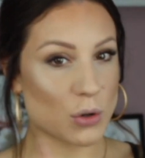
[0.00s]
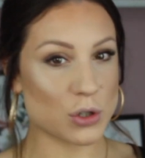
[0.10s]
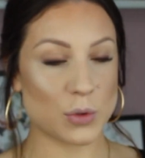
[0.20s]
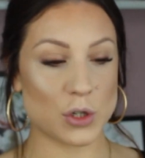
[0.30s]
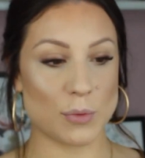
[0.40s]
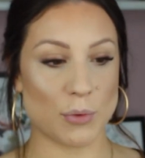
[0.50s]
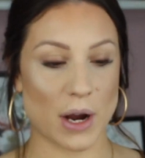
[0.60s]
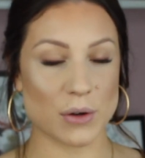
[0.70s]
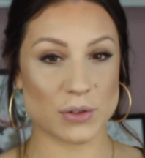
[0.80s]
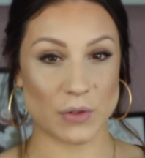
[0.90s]
Or should we do
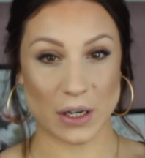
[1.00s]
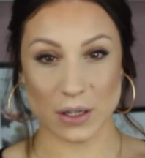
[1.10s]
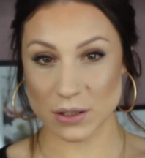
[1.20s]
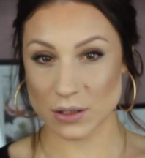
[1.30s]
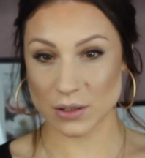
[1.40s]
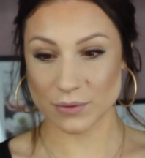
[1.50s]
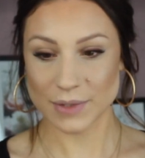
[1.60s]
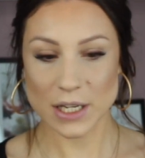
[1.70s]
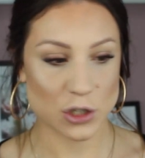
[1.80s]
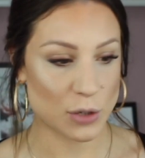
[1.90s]
brows first?
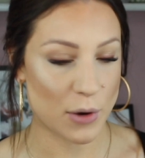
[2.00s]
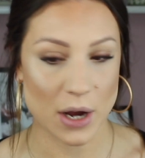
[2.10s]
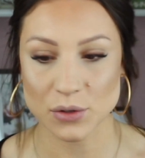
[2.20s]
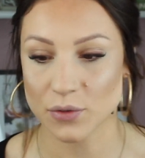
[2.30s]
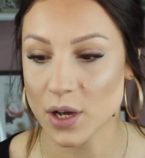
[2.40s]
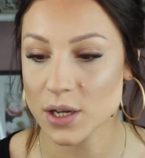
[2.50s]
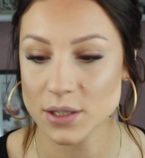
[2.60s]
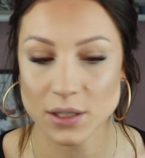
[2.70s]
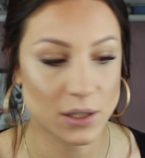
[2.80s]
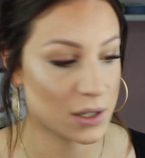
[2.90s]
Let's do brows
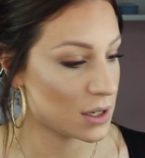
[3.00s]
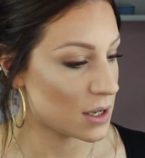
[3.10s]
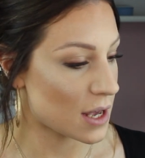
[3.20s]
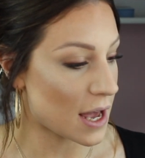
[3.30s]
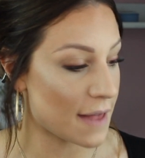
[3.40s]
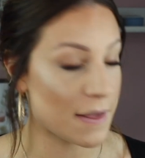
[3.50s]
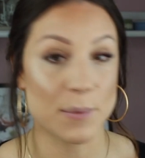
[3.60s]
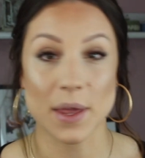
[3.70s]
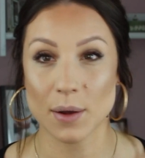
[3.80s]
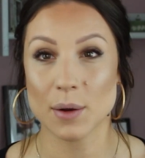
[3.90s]
first, and then
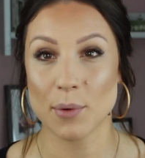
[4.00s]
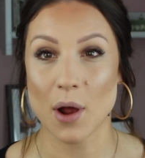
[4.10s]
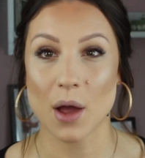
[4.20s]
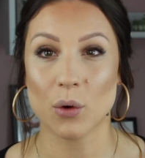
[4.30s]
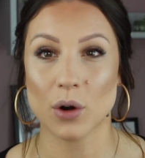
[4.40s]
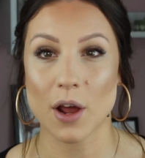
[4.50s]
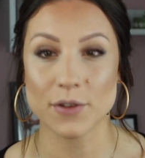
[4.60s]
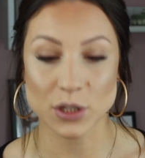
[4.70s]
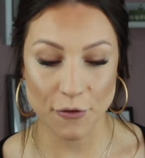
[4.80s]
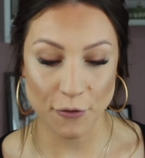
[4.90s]
we can apply it all
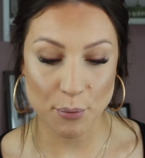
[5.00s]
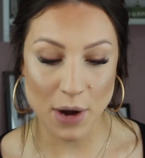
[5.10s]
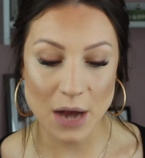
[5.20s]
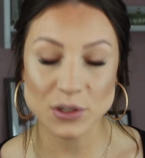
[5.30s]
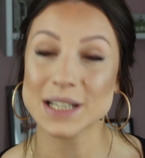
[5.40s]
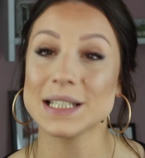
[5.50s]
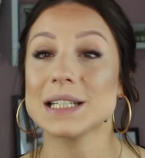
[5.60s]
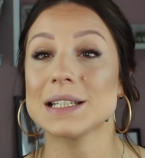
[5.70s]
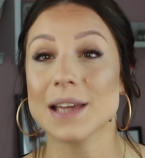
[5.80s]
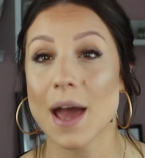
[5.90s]
over. So for brows, I
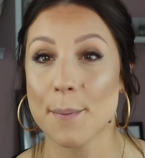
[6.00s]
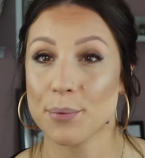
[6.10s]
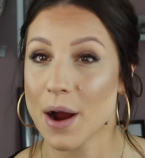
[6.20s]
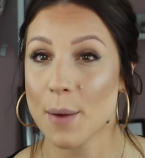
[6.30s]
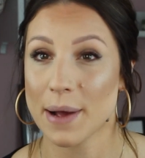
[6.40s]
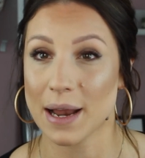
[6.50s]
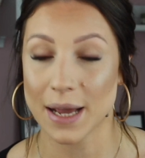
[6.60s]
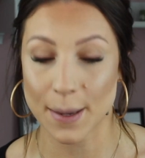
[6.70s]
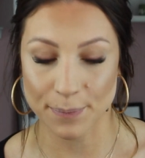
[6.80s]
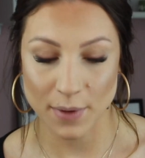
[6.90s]
didn't get a brow
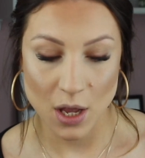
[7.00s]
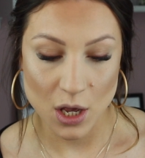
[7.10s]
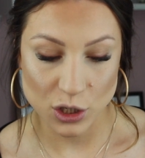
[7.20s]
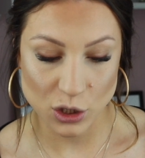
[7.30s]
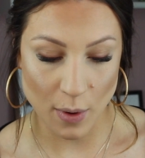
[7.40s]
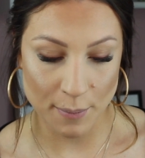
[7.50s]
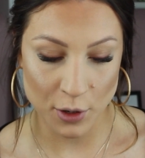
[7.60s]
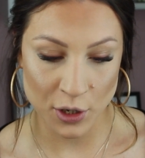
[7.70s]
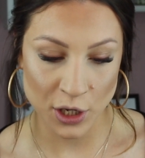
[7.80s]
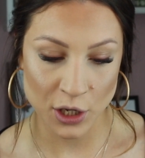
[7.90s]
palette, so I'm
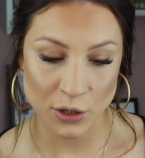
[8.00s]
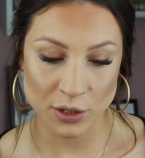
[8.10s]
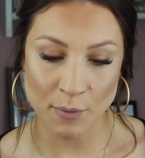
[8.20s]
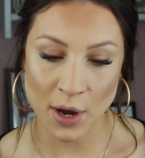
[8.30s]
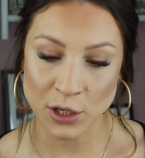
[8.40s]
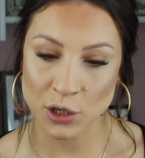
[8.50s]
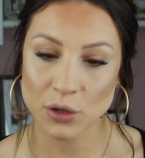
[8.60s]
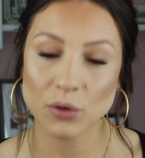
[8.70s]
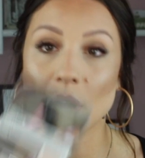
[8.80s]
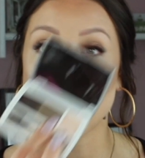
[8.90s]
going to use my
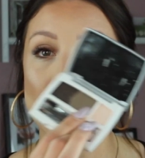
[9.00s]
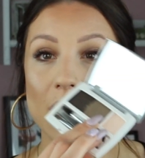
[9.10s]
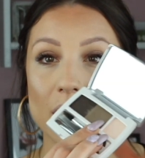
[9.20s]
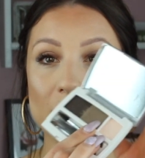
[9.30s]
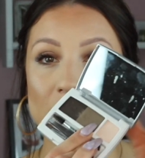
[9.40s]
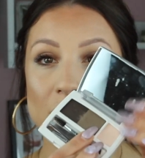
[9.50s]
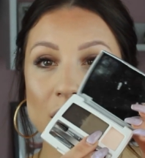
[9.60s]
new colour